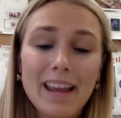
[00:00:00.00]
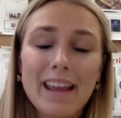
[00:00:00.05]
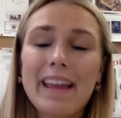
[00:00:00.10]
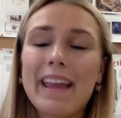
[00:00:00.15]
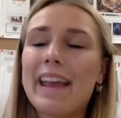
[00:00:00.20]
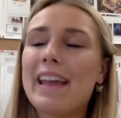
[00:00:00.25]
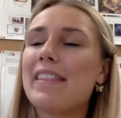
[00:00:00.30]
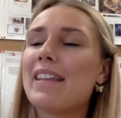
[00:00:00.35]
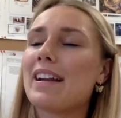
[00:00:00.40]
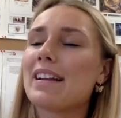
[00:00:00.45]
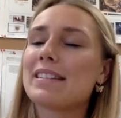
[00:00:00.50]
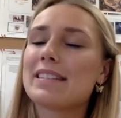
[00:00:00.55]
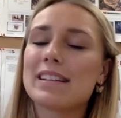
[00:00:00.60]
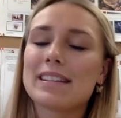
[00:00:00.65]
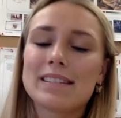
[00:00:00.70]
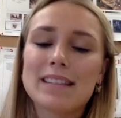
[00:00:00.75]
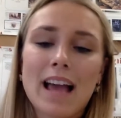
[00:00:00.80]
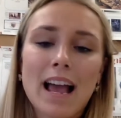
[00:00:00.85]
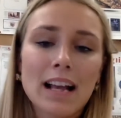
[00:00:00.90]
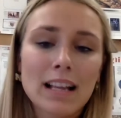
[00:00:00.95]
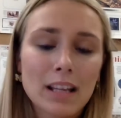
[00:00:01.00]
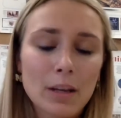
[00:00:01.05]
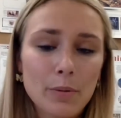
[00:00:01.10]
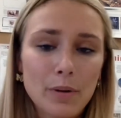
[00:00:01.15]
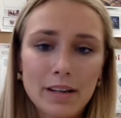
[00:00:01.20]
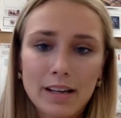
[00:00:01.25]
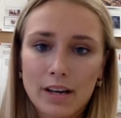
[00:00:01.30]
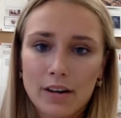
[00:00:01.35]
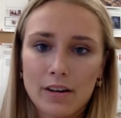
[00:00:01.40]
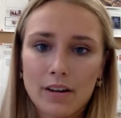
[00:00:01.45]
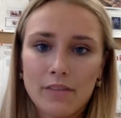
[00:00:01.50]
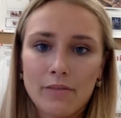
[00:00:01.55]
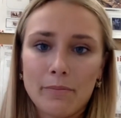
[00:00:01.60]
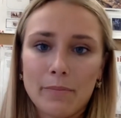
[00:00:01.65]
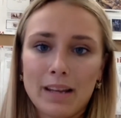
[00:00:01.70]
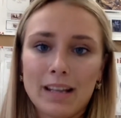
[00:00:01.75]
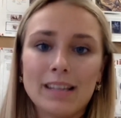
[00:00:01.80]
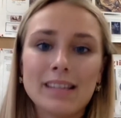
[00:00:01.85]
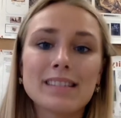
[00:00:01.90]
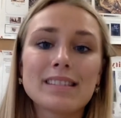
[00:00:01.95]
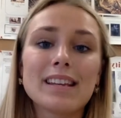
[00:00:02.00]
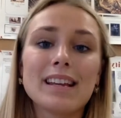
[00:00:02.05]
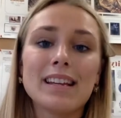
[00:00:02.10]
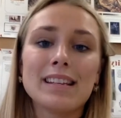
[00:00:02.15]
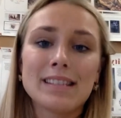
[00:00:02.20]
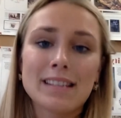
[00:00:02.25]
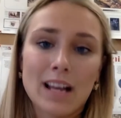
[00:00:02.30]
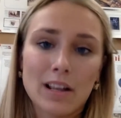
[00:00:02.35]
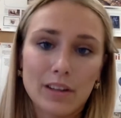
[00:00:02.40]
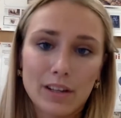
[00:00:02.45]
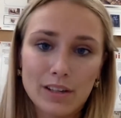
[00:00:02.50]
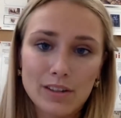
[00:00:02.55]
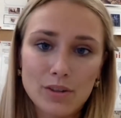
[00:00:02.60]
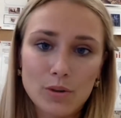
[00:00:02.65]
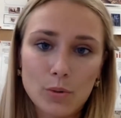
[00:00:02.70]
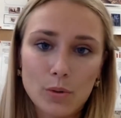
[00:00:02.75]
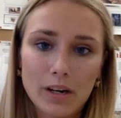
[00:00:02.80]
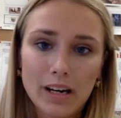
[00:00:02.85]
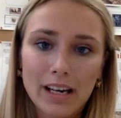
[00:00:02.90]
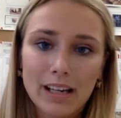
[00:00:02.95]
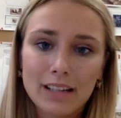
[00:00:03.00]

And that is exactly what narrative means, is telling a story.